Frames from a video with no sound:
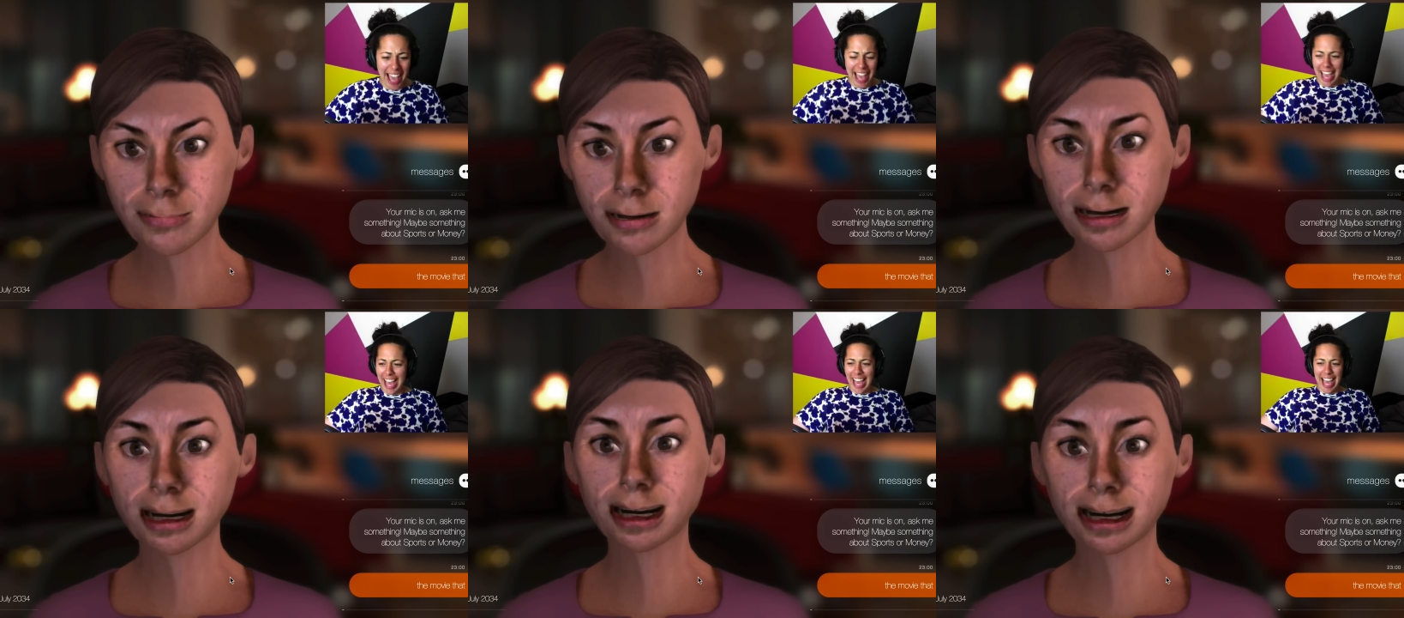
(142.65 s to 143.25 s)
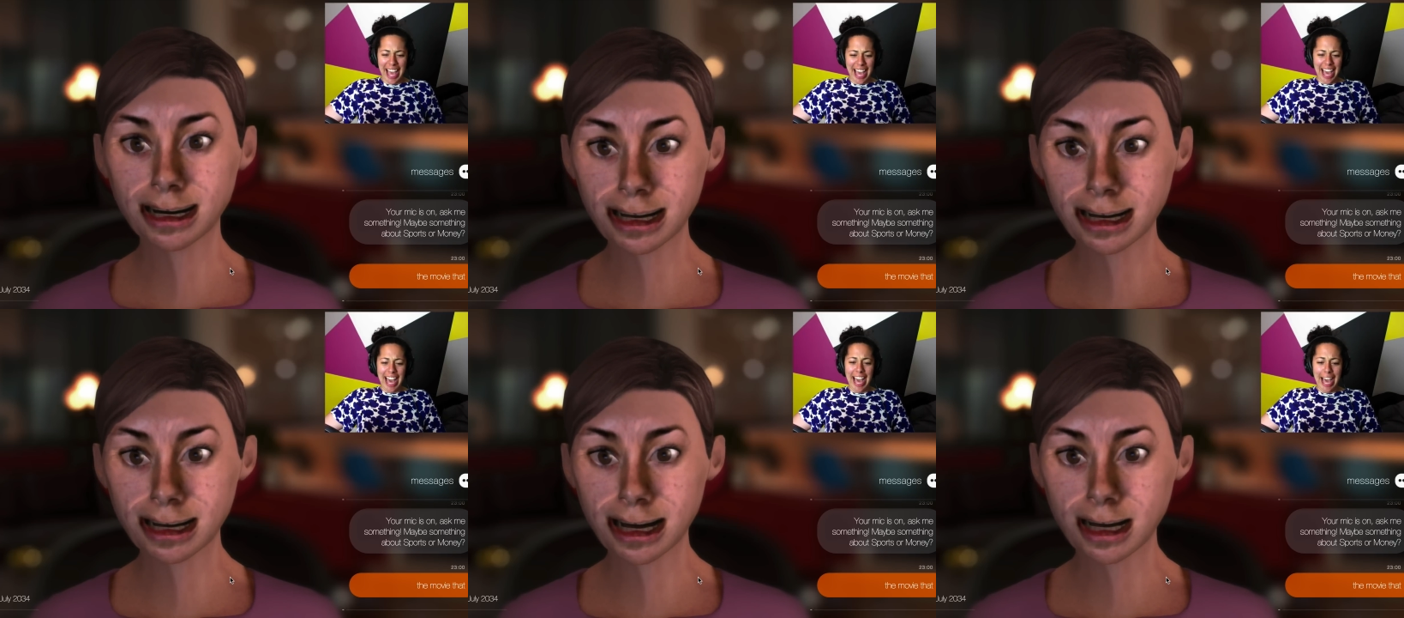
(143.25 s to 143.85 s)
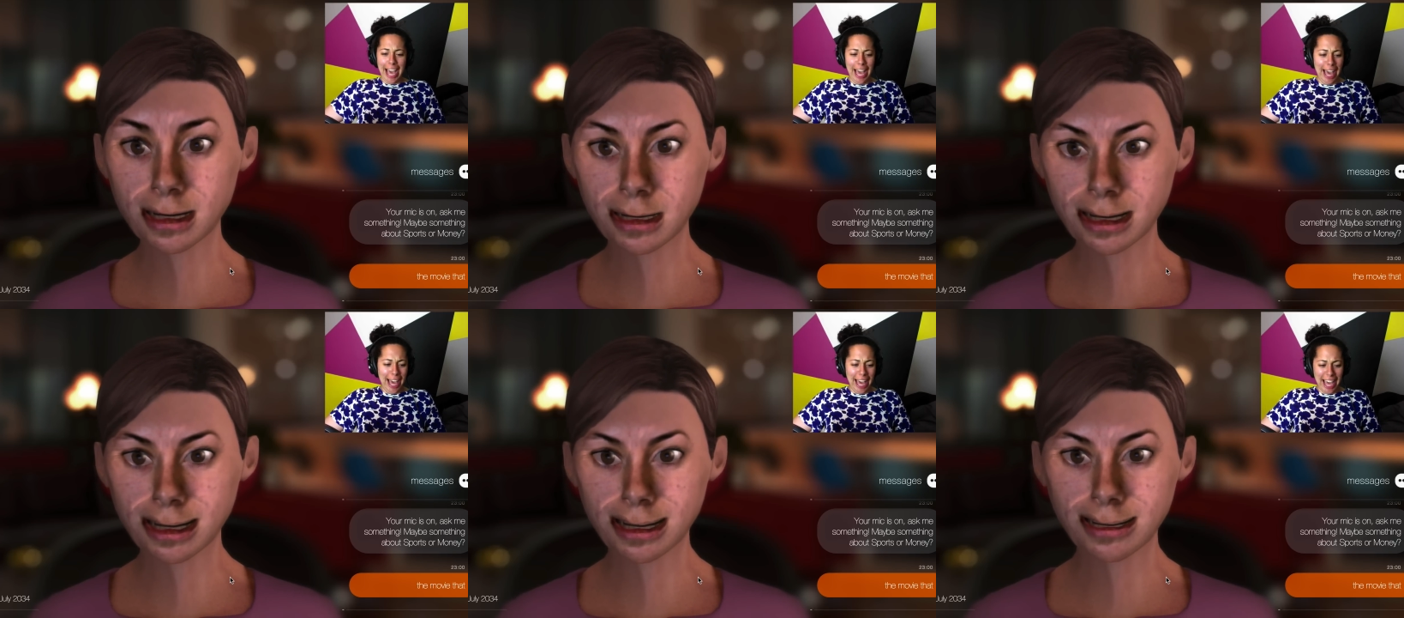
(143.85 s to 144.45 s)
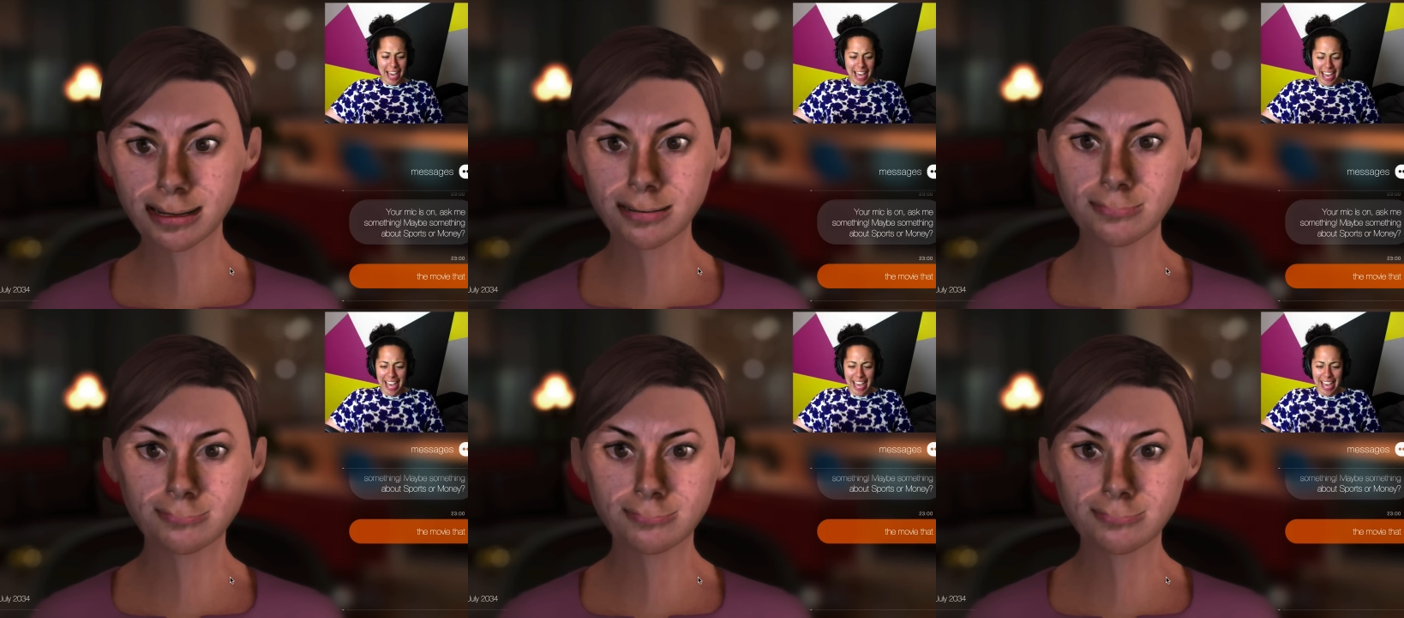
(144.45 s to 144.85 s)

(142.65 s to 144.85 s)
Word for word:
Speaker 1: You can still see the stains on the ceiling.